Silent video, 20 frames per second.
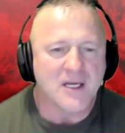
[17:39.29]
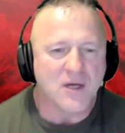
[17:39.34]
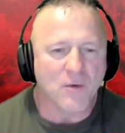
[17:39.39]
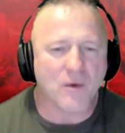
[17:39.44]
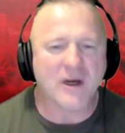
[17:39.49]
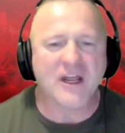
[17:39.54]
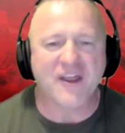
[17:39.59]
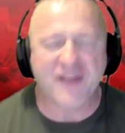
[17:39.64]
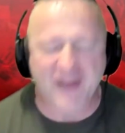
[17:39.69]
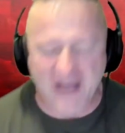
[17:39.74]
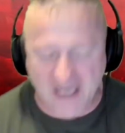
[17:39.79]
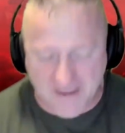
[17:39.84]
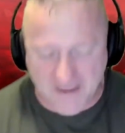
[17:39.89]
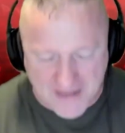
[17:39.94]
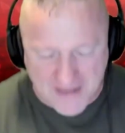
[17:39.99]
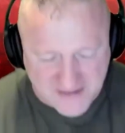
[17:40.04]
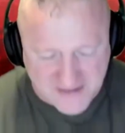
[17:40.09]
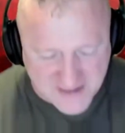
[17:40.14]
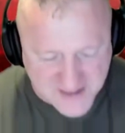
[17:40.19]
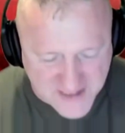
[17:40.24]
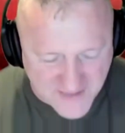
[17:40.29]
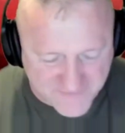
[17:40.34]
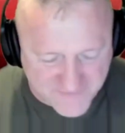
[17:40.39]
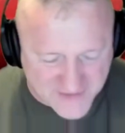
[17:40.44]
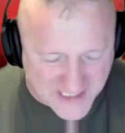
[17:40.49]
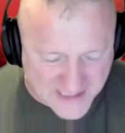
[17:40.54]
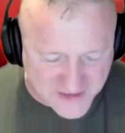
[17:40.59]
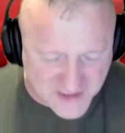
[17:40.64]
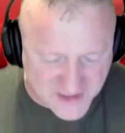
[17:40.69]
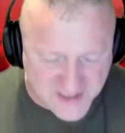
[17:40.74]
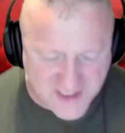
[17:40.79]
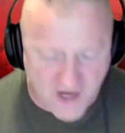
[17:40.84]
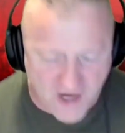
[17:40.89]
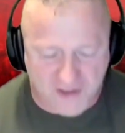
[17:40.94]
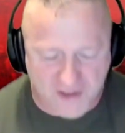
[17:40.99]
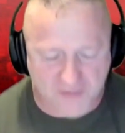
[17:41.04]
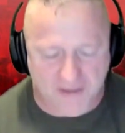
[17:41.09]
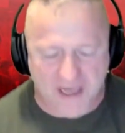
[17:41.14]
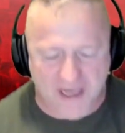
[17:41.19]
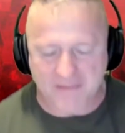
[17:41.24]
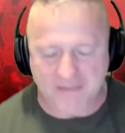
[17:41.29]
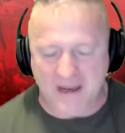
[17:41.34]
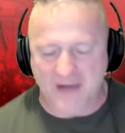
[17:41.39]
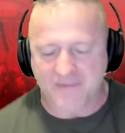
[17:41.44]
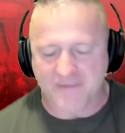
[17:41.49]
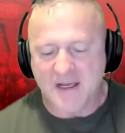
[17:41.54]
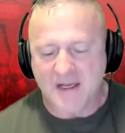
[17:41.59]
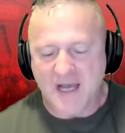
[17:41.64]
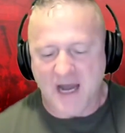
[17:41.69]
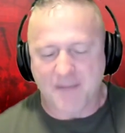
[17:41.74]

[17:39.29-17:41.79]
What do you think about the stuff that I just talked about